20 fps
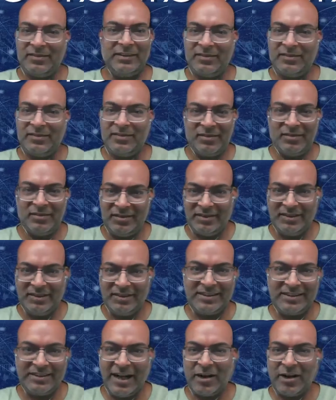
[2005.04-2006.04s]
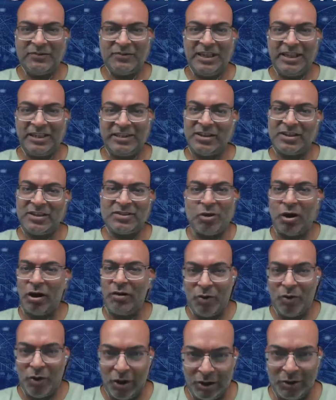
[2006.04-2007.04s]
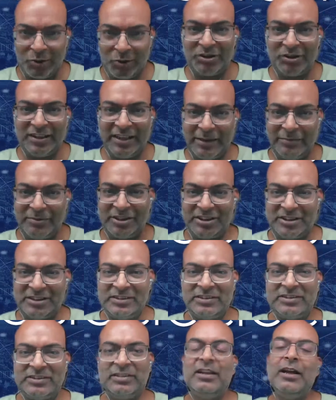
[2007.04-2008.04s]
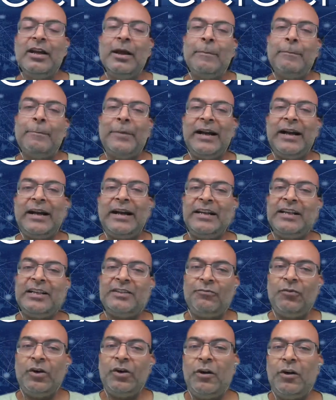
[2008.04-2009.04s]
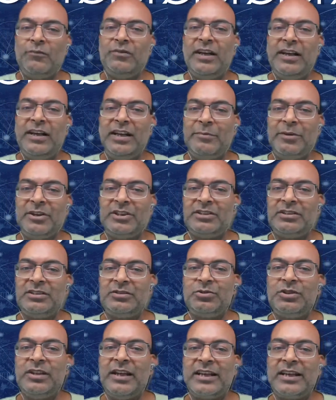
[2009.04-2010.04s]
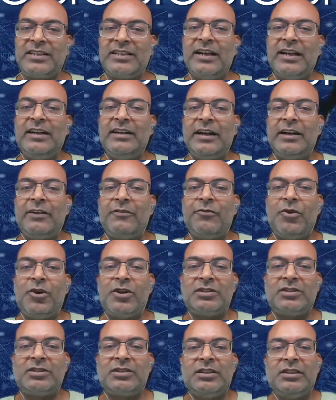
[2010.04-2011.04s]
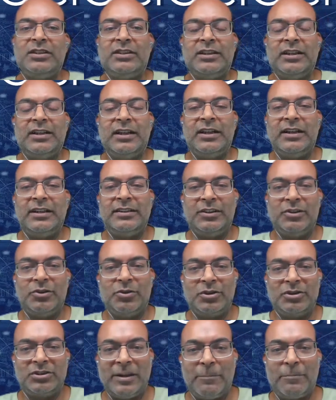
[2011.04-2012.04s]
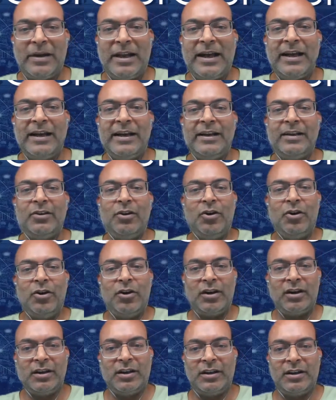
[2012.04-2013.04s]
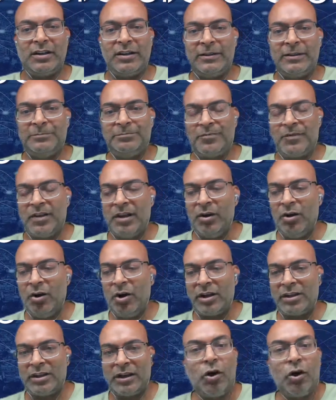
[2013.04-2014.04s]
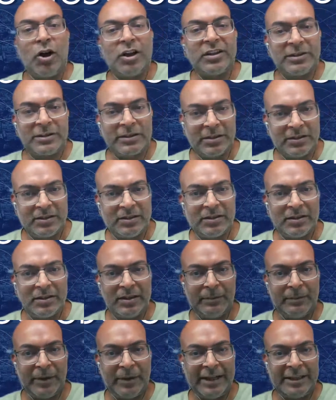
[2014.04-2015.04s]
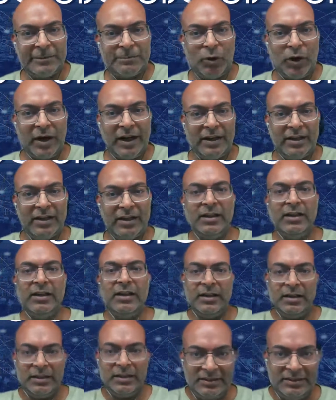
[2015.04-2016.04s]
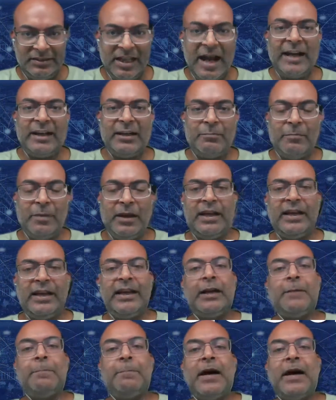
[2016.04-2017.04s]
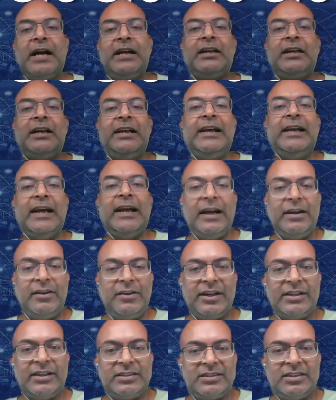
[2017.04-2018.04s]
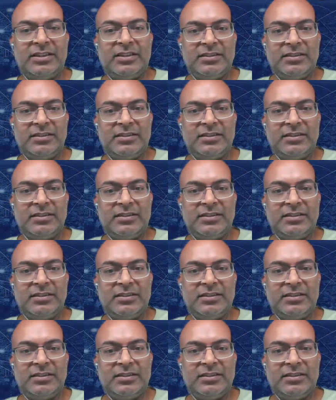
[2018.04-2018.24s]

this kind of things will solve all those inhibitions, but at least one of the inhibitions, to the extent it was, supply or the cost price point, that may get partly addressed